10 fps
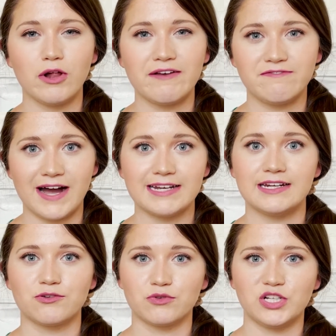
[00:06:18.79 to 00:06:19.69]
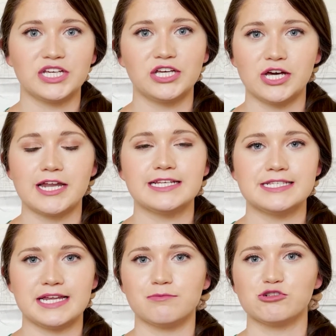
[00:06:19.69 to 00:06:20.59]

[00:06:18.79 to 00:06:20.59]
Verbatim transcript: of finding a really good denim